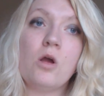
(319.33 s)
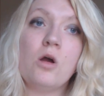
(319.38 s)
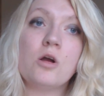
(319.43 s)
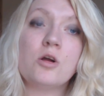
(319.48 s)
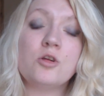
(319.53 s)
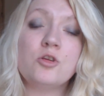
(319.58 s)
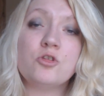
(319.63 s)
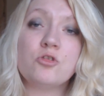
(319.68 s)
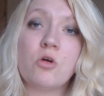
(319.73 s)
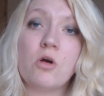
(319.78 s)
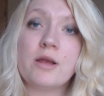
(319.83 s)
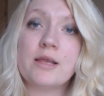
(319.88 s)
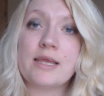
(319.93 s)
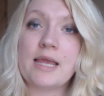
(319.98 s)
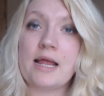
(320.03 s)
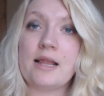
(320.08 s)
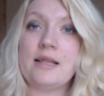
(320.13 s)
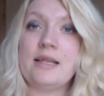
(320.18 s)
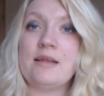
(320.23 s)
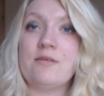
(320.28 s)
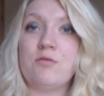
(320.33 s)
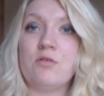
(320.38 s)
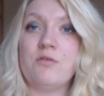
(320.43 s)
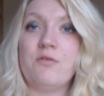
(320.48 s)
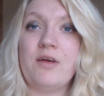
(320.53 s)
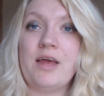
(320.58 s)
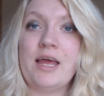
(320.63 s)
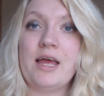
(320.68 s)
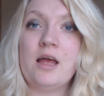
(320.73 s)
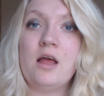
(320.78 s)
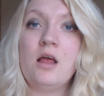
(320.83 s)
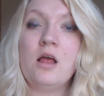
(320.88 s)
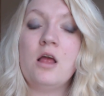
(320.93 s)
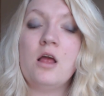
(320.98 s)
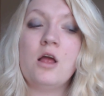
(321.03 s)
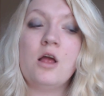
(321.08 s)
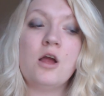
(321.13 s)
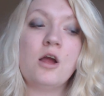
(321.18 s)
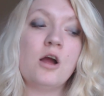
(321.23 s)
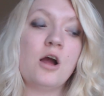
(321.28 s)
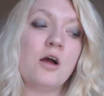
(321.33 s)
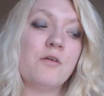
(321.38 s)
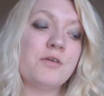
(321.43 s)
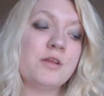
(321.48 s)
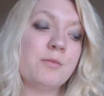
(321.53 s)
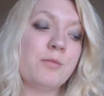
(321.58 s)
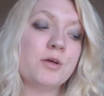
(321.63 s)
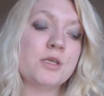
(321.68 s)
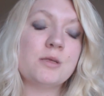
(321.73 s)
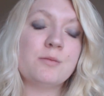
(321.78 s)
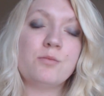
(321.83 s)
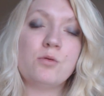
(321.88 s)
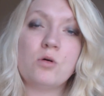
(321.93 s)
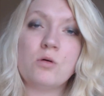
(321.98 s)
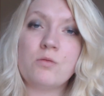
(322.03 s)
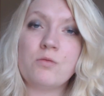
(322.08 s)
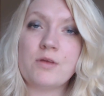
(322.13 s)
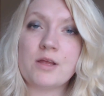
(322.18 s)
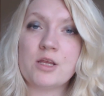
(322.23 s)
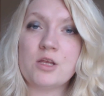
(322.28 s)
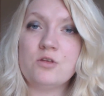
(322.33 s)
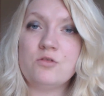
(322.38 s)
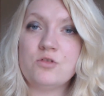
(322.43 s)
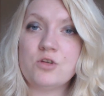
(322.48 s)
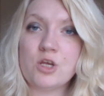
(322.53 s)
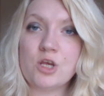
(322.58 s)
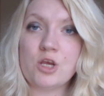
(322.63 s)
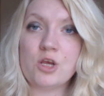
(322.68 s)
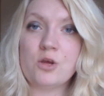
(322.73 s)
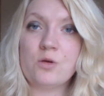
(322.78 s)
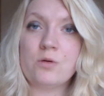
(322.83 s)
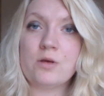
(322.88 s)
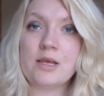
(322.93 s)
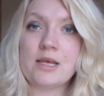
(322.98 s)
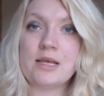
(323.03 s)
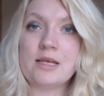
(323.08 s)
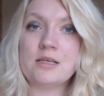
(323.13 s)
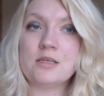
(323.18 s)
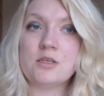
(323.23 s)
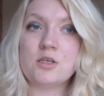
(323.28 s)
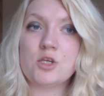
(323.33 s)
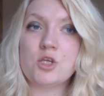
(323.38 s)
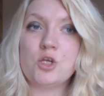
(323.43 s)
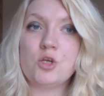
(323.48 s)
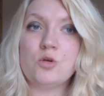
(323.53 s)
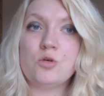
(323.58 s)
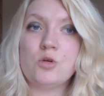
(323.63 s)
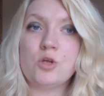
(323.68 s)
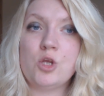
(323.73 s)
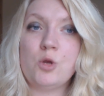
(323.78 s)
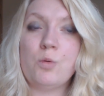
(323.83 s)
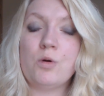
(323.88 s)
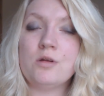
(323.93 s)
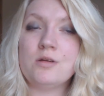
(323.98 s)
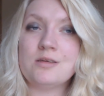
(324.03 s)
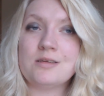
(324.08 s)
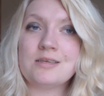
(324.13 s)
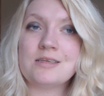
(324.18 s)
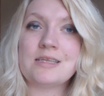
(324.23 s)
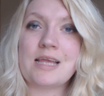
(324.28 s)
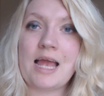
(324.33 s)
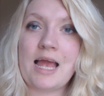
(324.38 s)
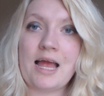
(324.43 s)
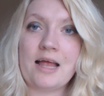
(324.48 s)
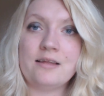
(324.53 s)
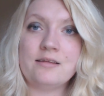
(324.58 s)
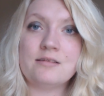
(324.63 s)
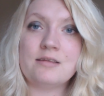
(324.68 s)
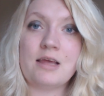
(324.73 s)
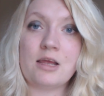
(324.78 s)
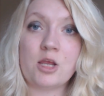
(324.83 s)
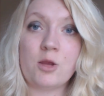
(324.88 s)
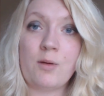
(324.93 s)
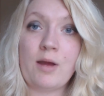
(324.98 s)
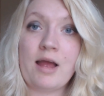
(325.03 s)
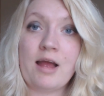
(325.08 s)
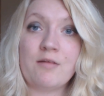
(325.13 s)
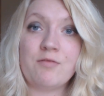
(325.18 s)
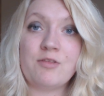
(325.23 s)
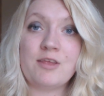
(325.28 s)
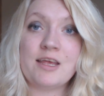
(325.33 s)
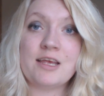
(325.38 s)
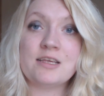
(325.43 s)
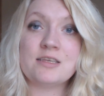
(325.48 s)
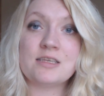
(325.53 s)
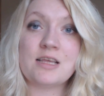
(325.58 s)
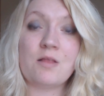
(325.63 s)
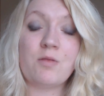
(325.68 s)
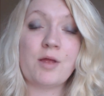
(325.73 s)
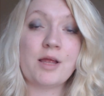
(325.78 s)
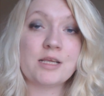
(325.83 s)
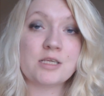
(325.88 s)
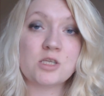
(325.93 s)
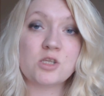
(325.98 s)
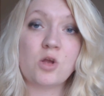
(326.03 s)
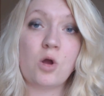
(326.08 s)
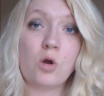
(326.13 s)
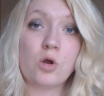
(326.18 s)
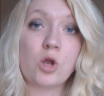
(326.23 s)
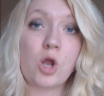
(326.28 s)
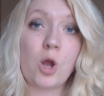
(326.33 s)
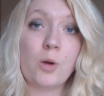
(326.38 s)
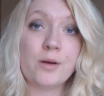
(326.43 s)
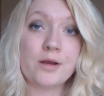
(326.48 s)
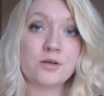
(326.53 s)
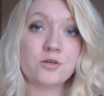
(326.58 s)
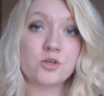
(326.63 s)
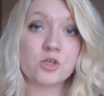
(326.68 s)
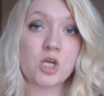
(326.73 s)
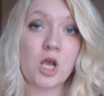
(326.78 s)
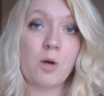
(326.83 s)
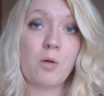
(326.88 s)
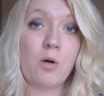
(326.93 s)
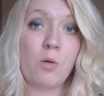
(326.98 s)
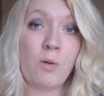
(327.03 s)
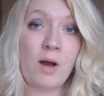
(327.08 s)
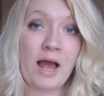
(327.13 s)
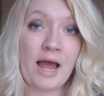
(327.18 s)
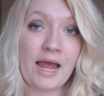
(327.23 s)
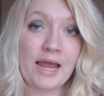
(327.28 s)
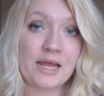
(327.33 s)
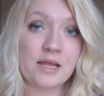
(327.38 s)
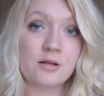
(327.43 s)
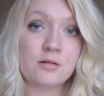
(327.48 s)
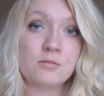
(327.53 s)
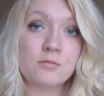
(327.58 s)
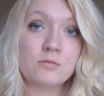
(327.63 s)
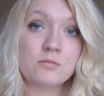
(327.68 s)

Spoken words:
I can try and live with it. I think the most important thing you do is you understand that you have this and that it's not going to go away.